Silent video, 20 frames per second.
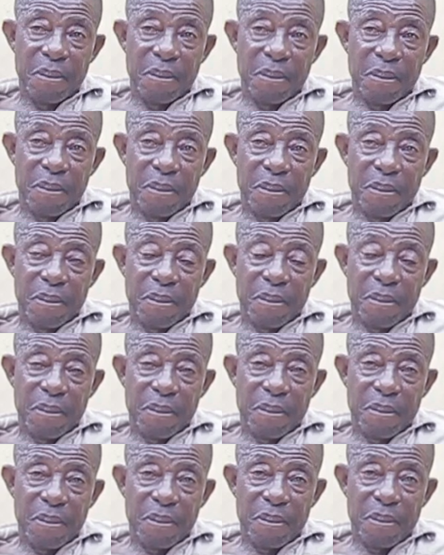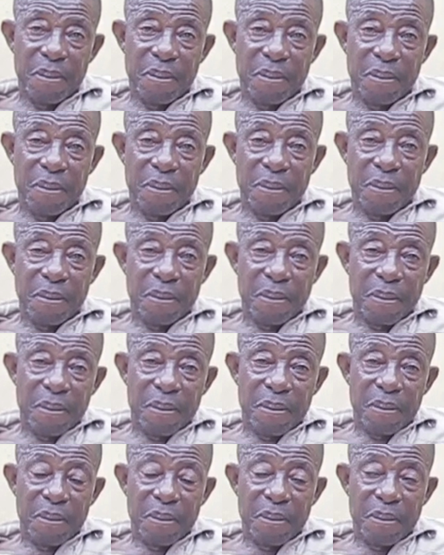
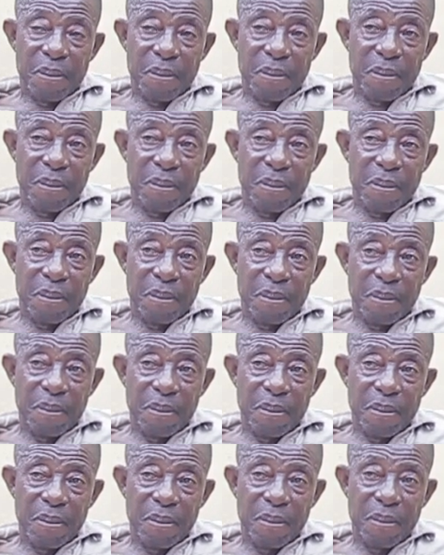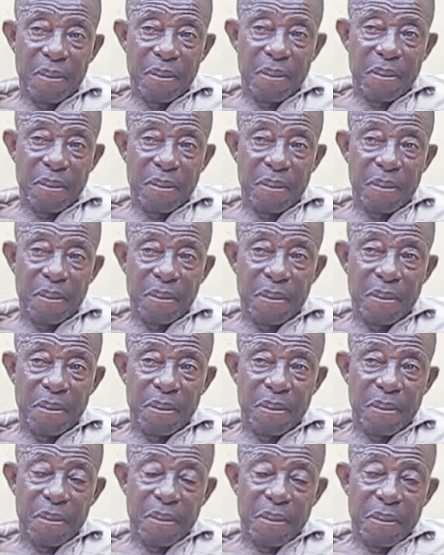
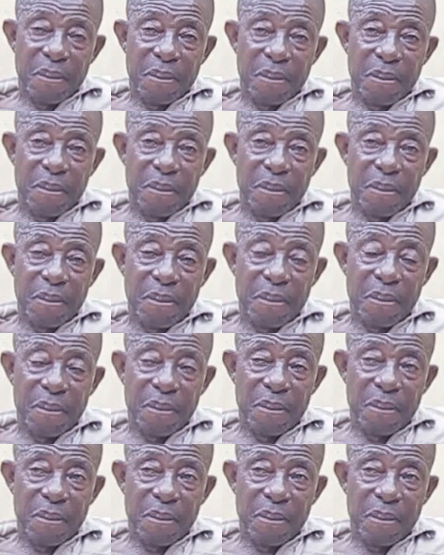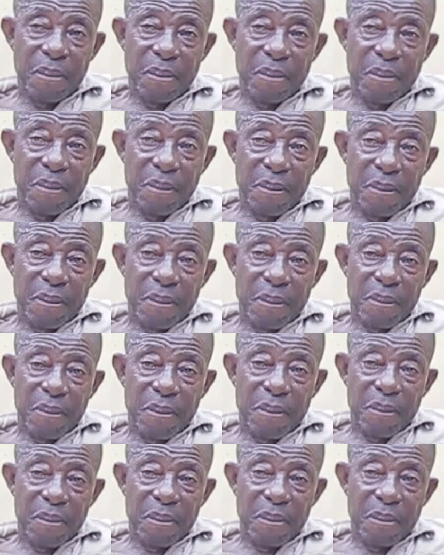
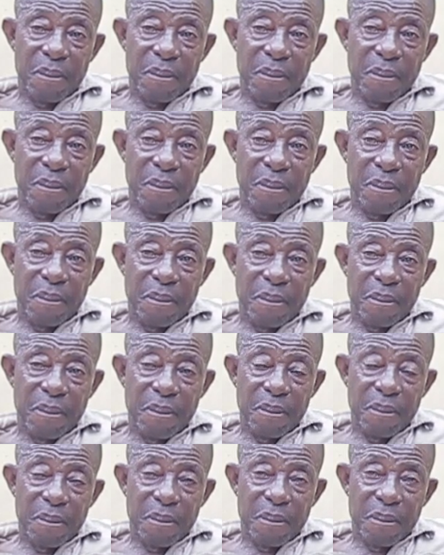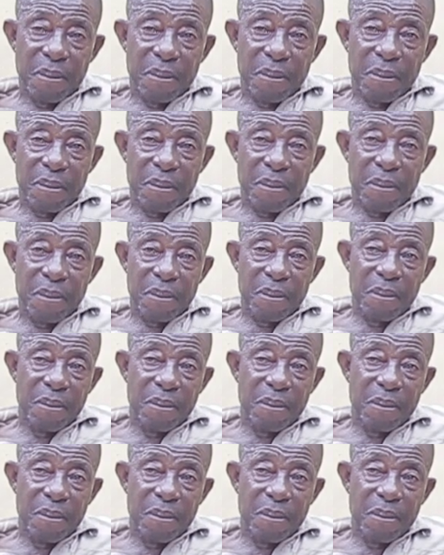No words are spoken by the person on screen.